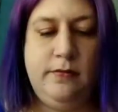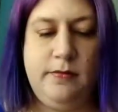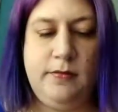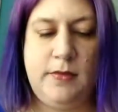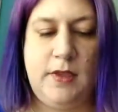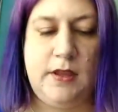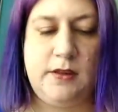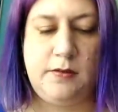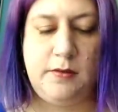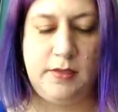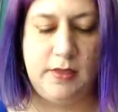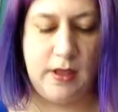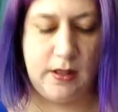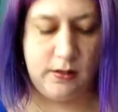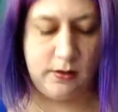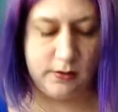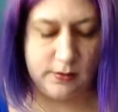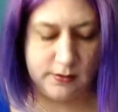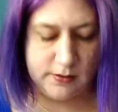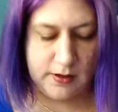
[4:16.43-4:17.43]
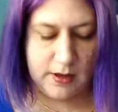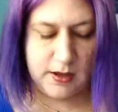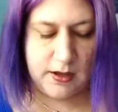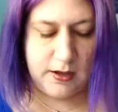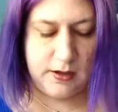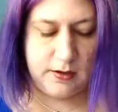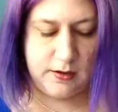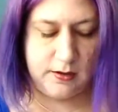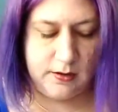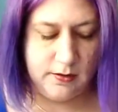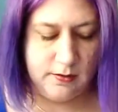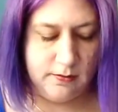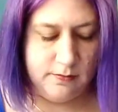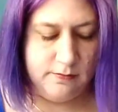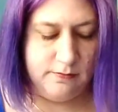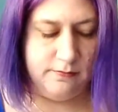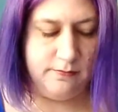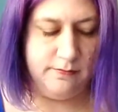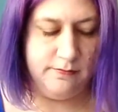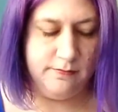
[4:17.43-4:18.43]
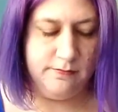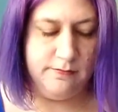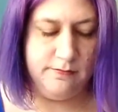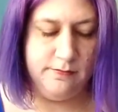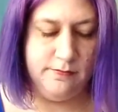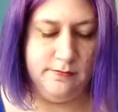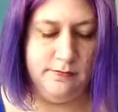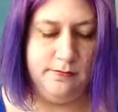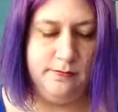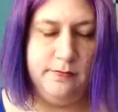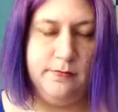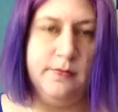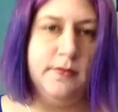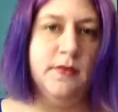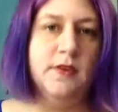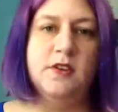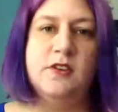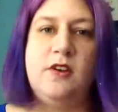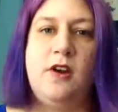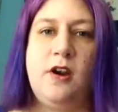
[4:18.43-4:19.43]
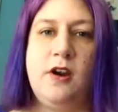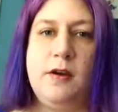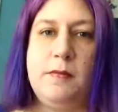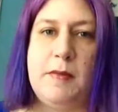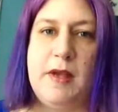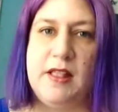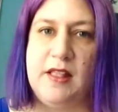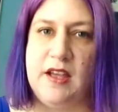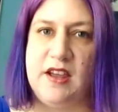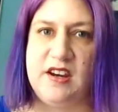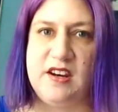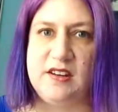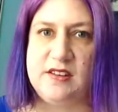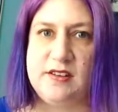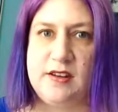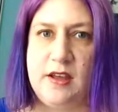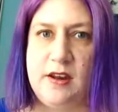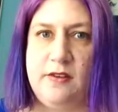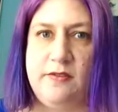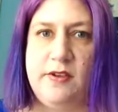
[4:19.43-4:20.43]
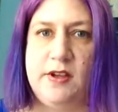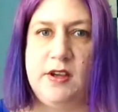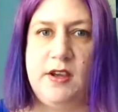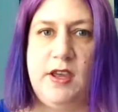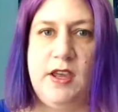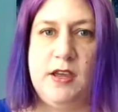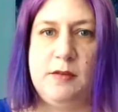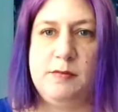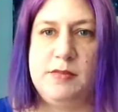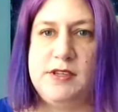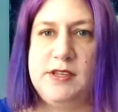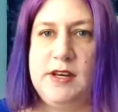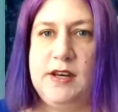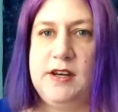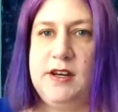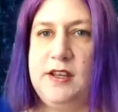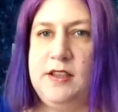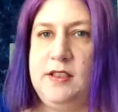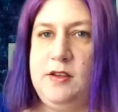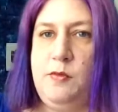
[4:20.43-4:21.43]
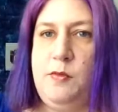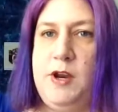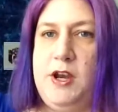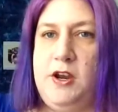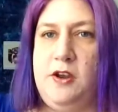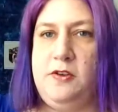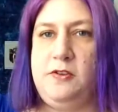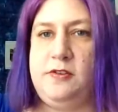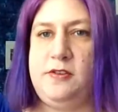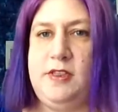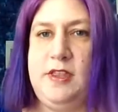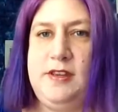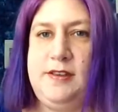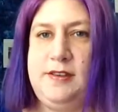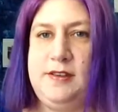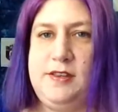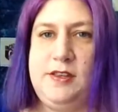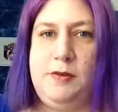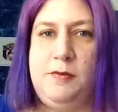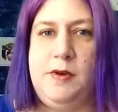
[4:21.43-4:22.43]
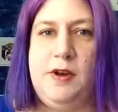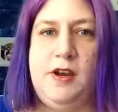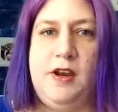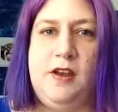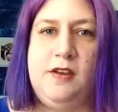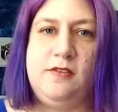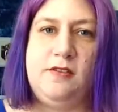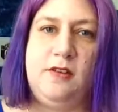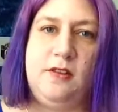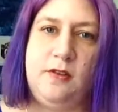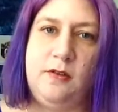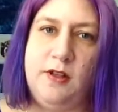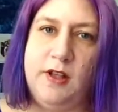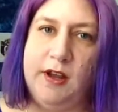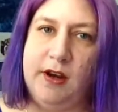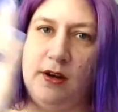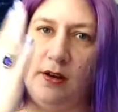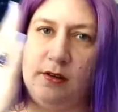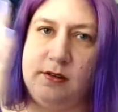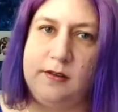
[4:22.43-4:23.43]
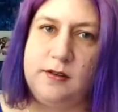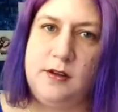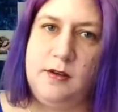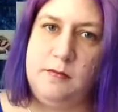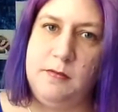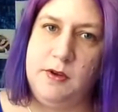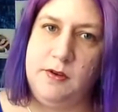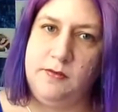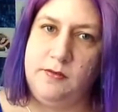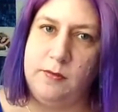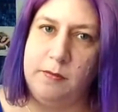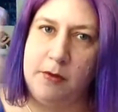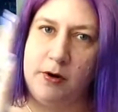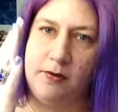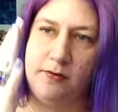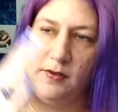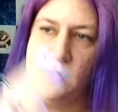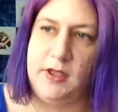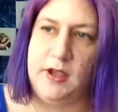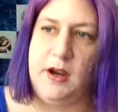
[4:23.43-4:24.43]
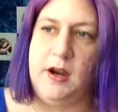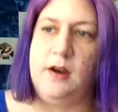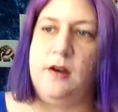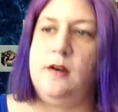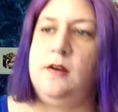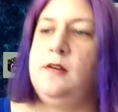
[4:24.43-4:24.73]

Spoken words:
that's what that looks like. Sorry, my lighting's kind of funky. I'm standing, the windows, this is the window, so the lighting's coming from over there.